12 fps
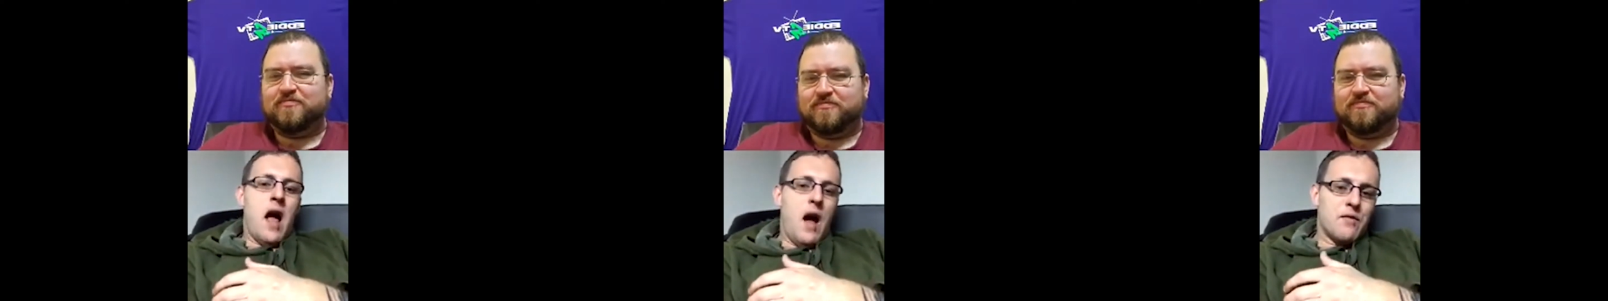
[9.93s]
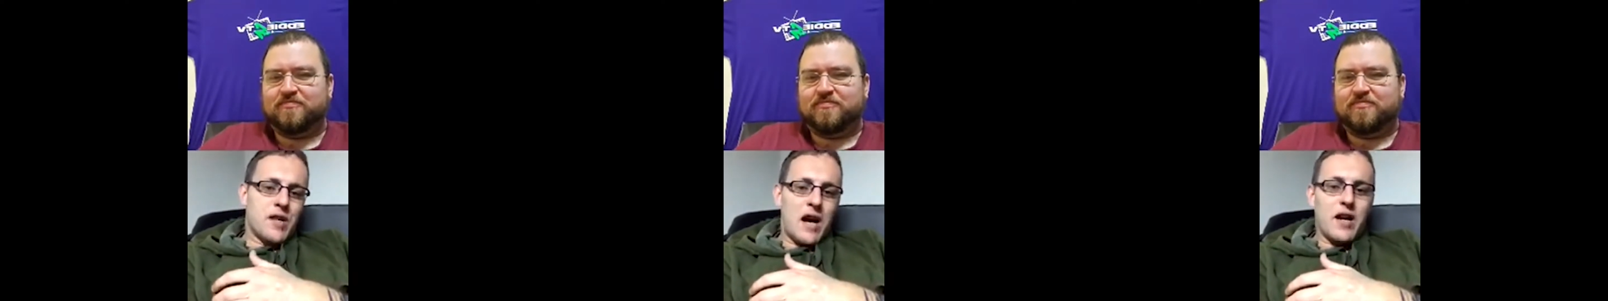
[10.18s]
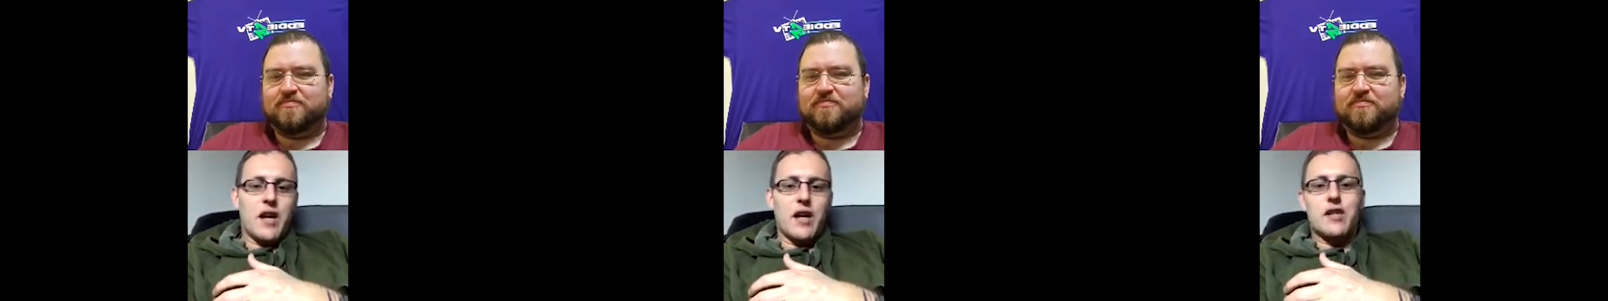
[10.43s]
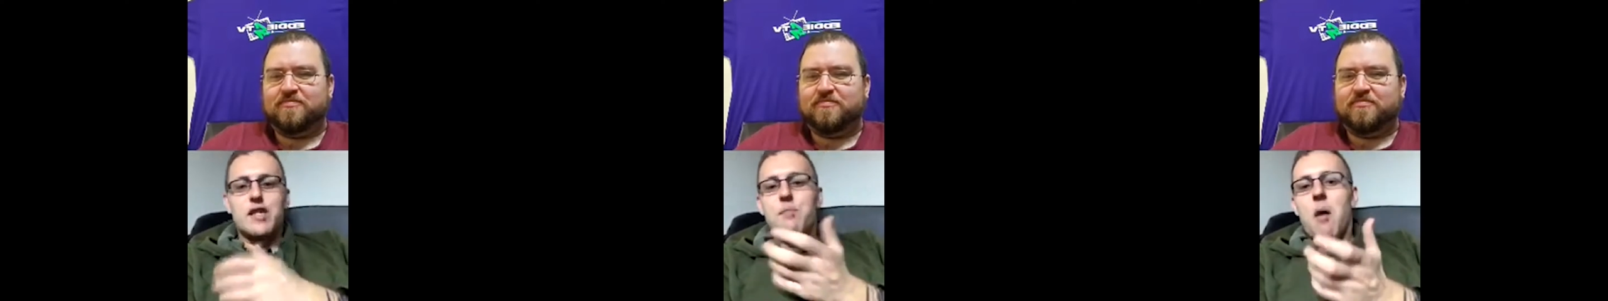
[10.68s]
Speaker 1: it was kind of
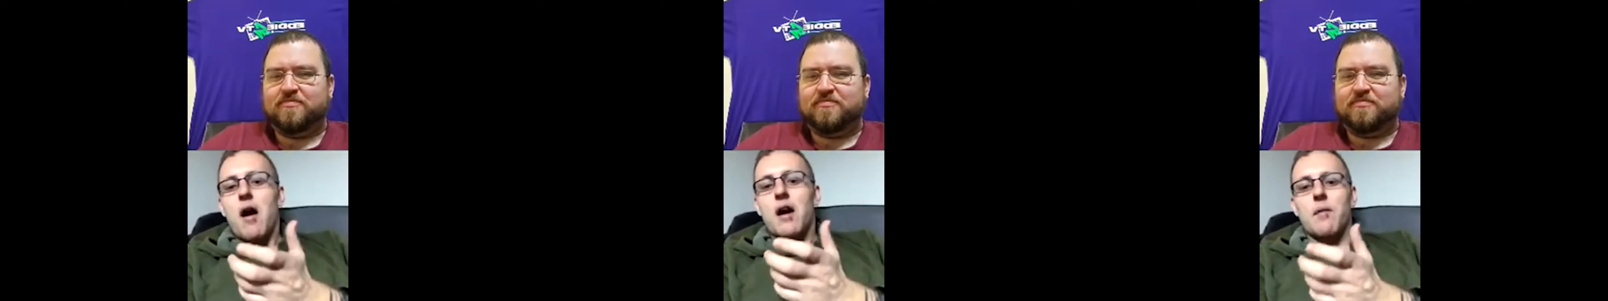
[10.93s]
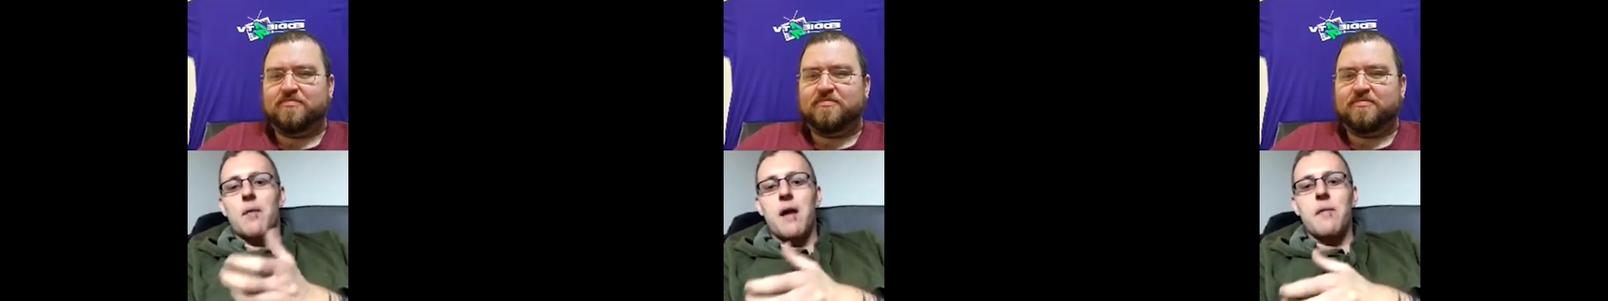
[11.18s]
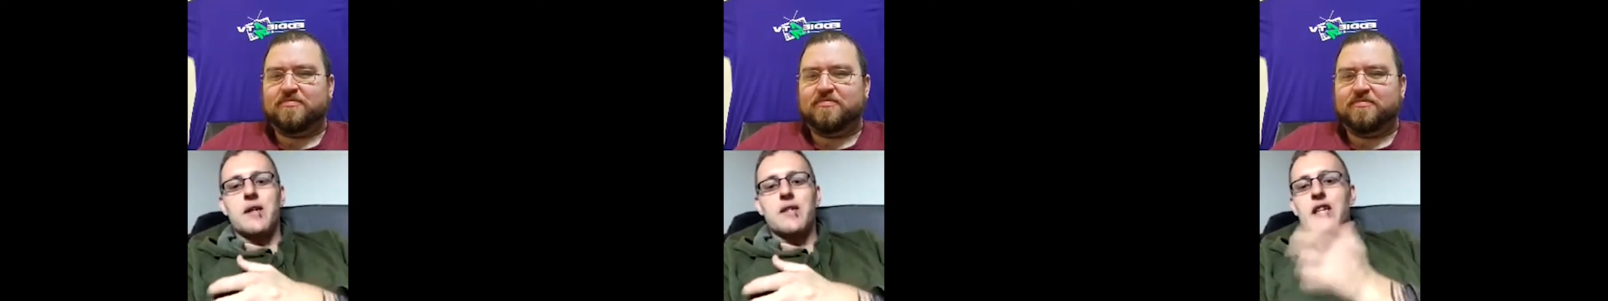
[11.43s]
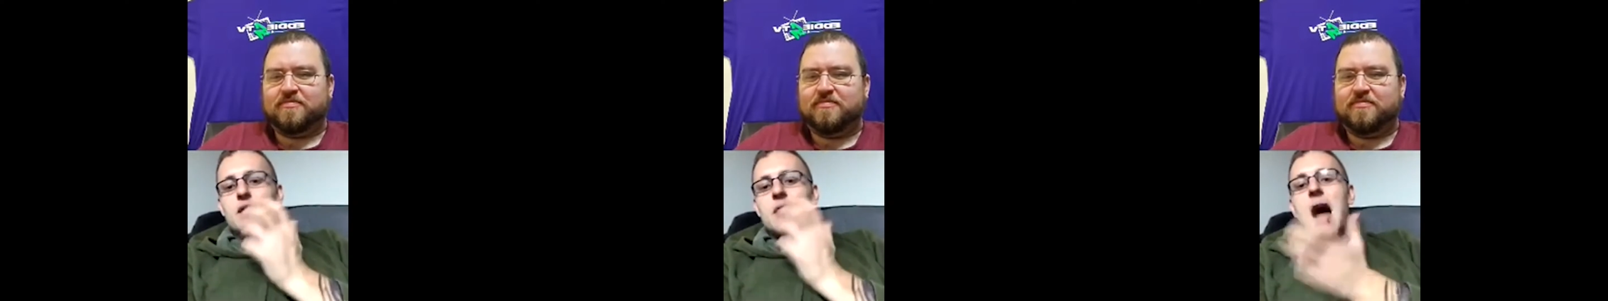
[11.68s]
good sparring him, right?
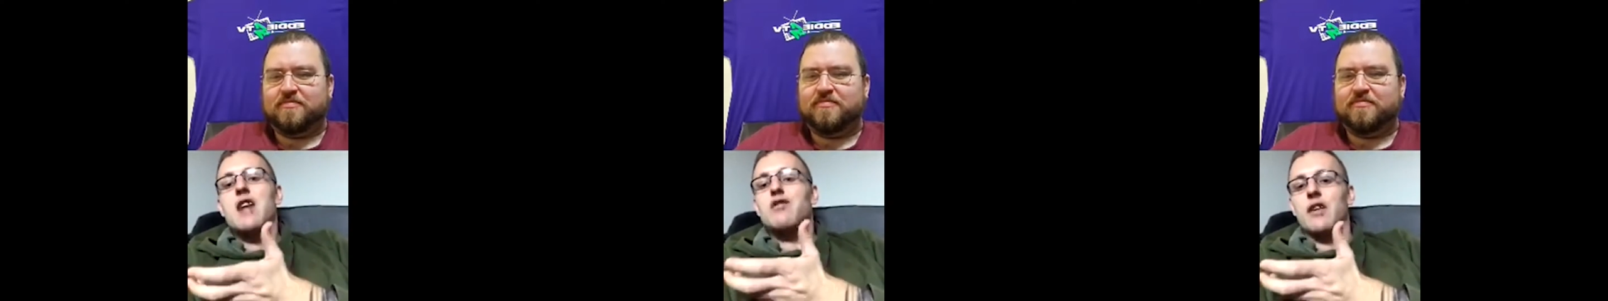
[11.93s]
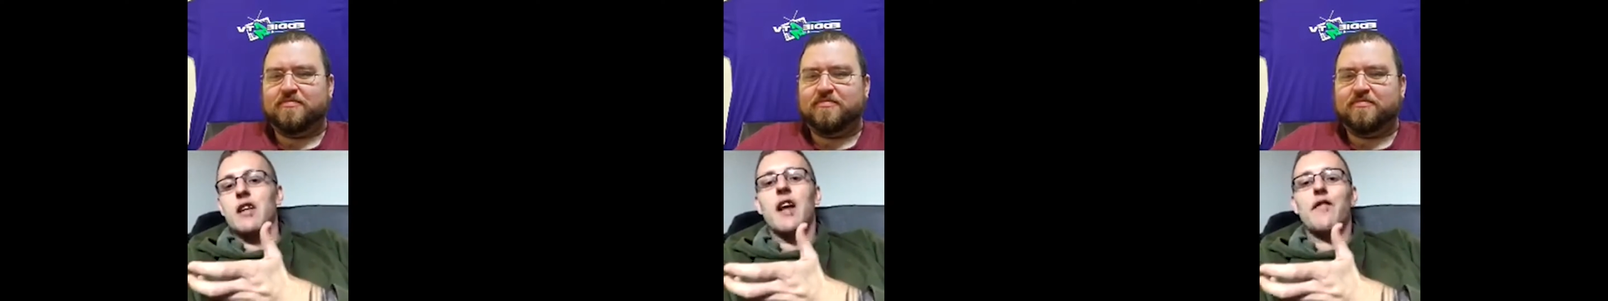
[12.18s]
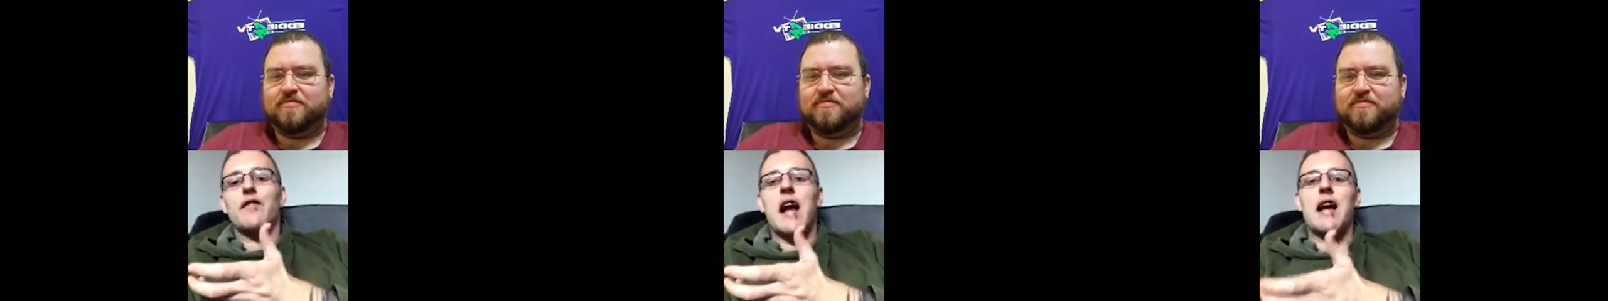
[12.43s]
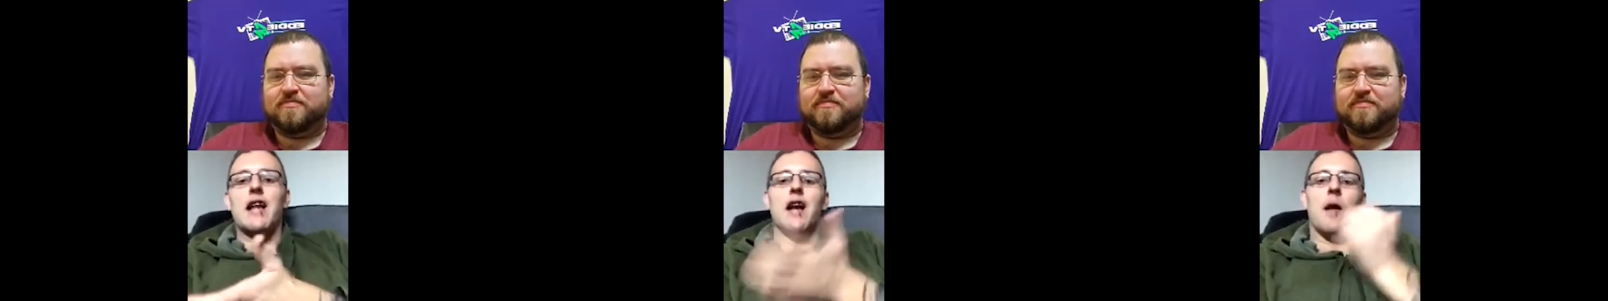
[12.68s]
Because he's naturally
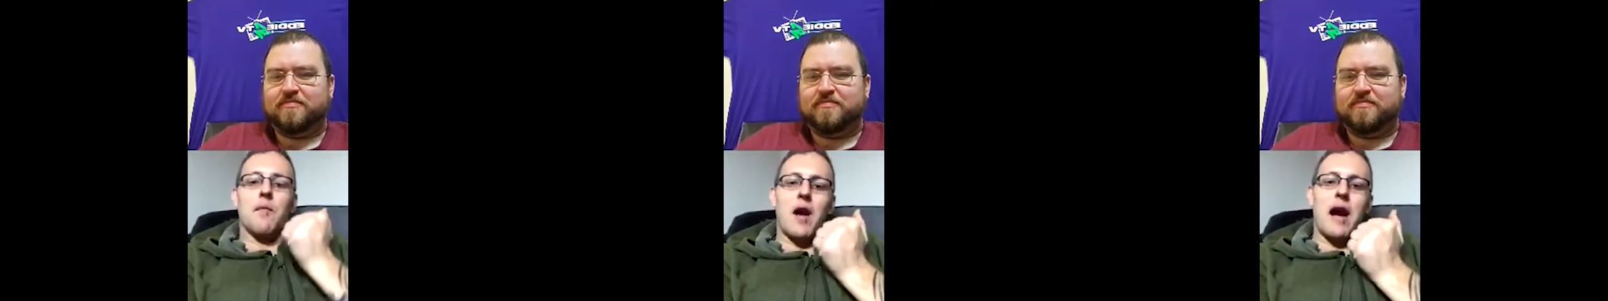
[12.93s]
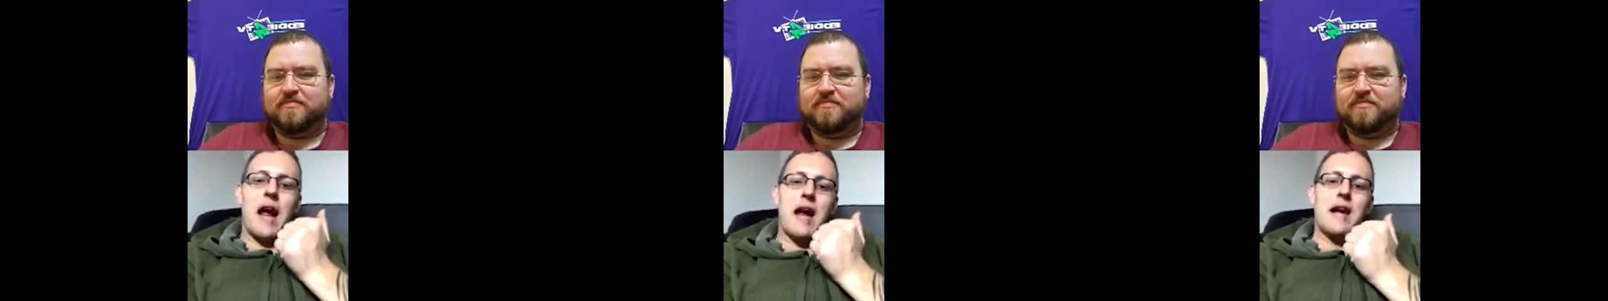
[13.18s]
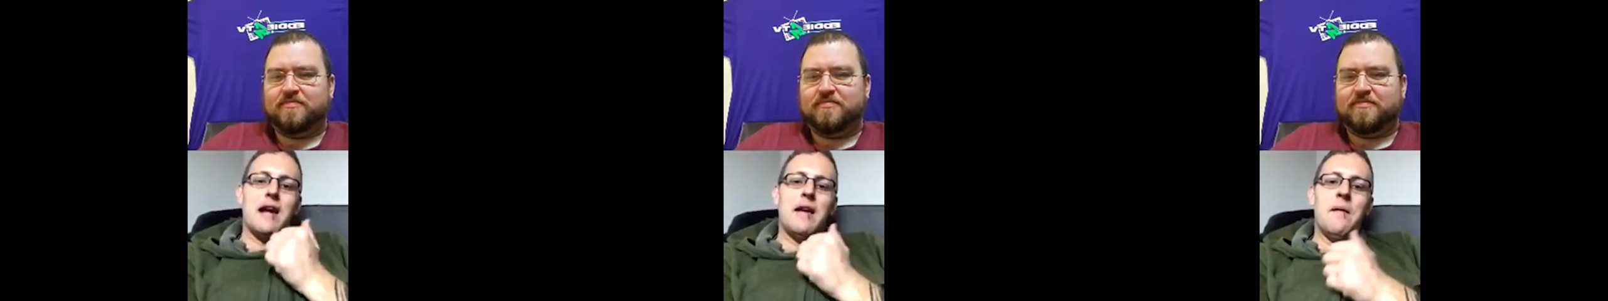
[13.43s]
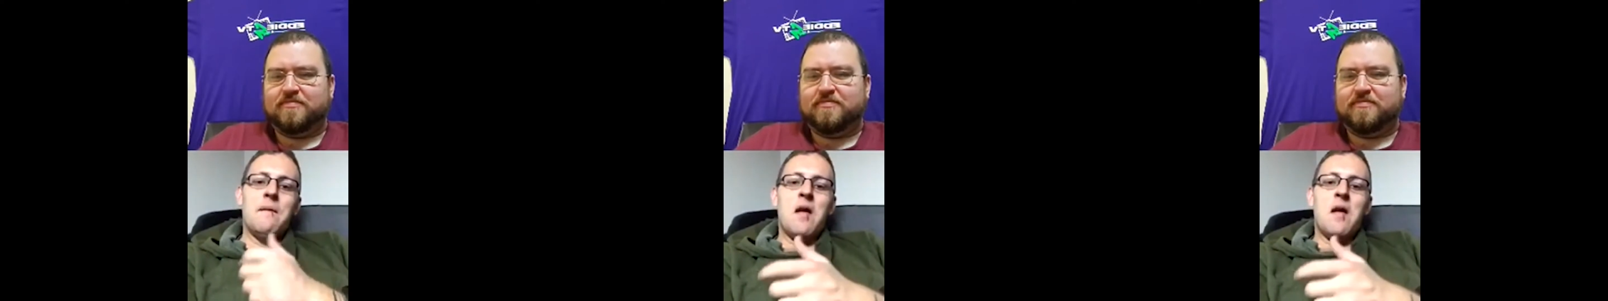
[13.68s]
left-handed and I'm right-handed.